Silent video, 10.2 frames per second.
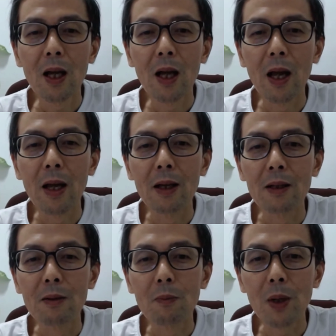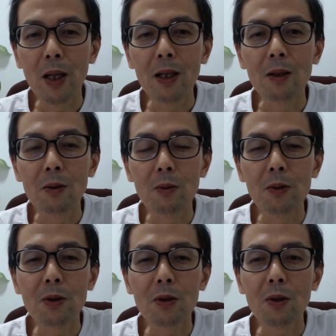and playing the
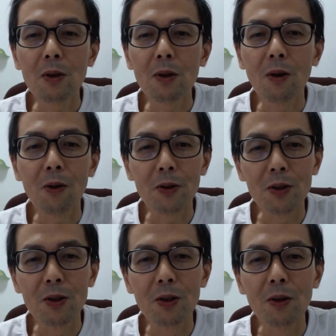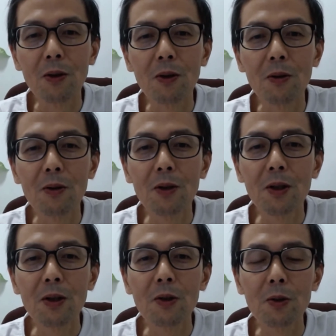notes on your
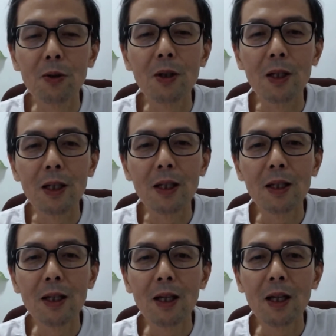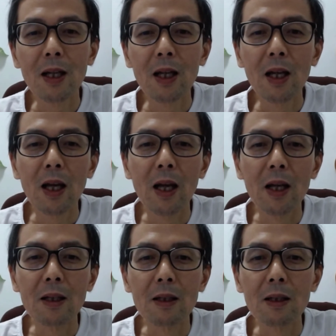ukulele.
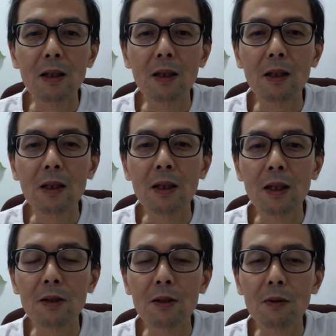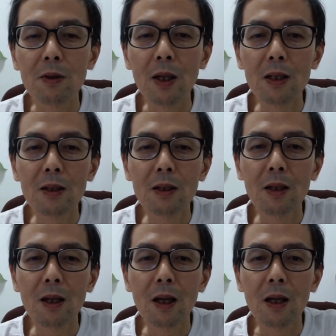And in addition to that,
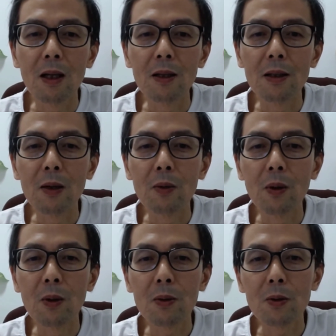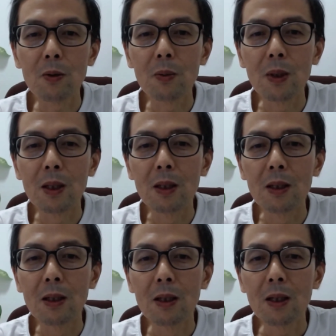there will also be